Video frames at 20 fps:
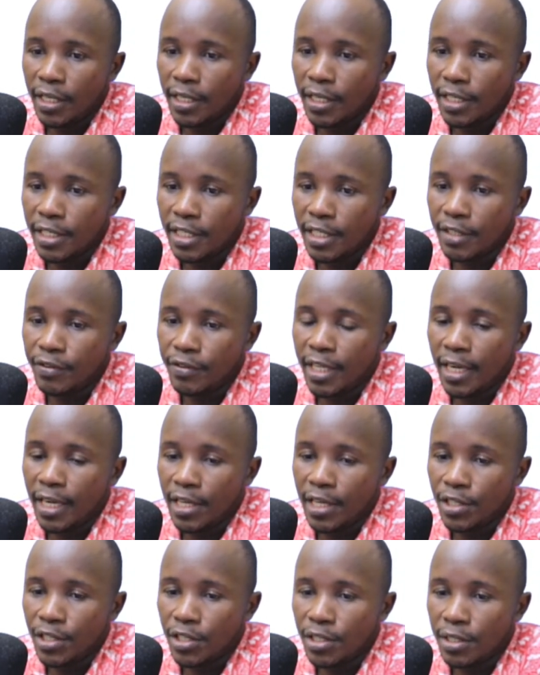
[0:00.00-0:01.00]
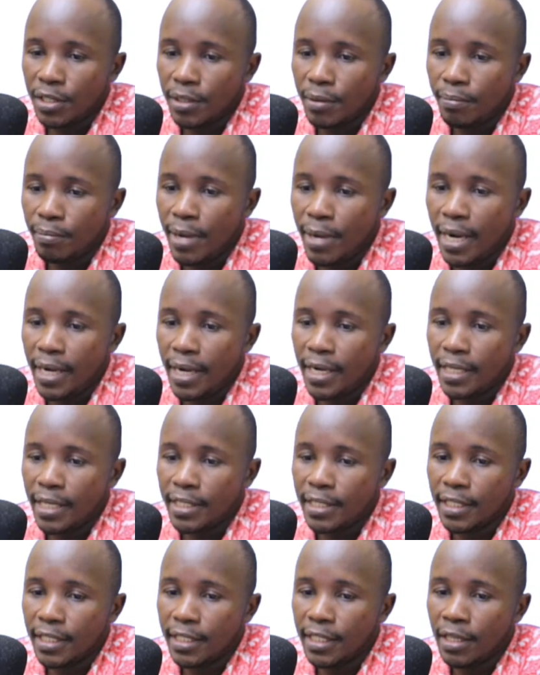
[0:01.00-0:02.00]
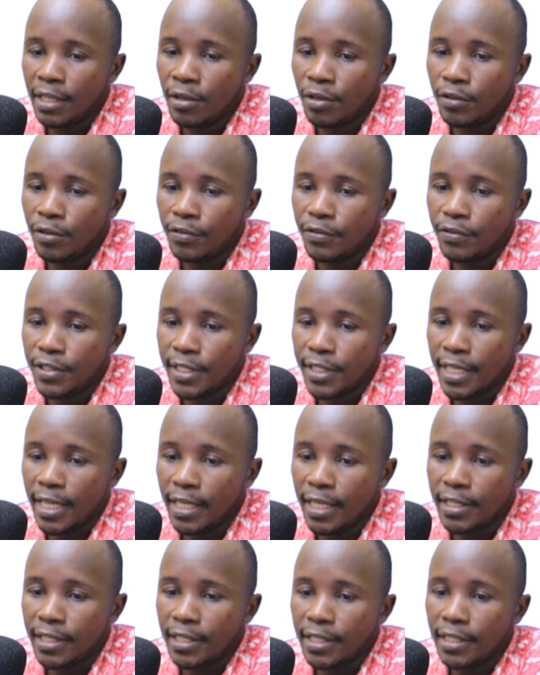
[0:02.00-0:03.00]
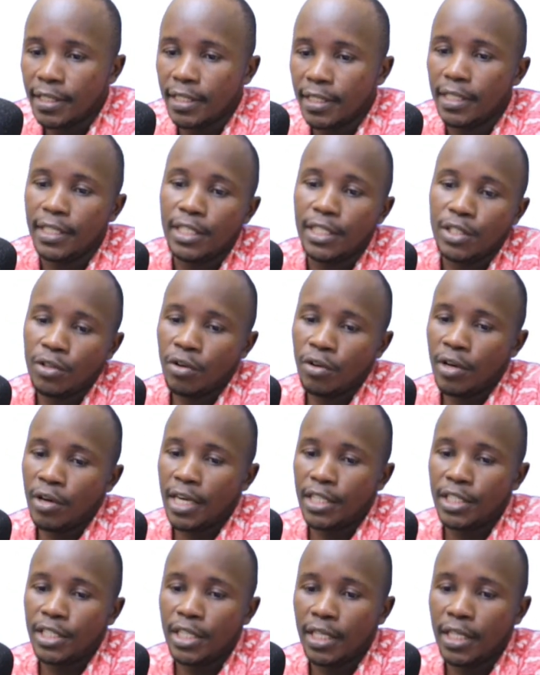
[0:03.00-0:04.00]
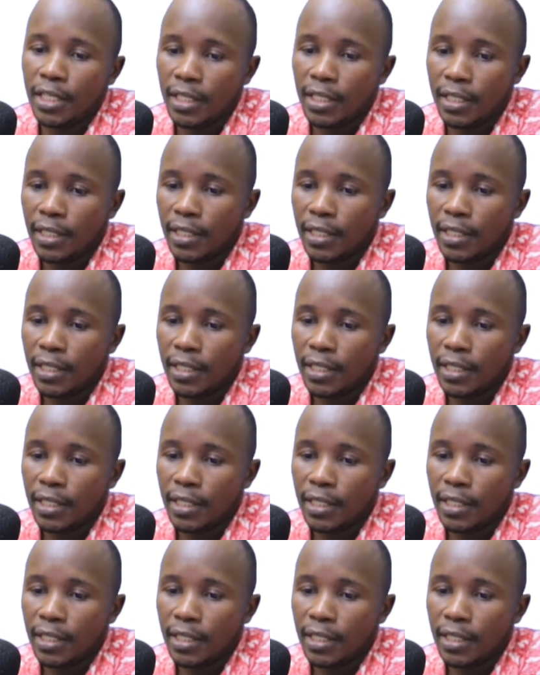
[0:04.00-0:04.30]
received cash, bad debts written off, sales, dishonored check,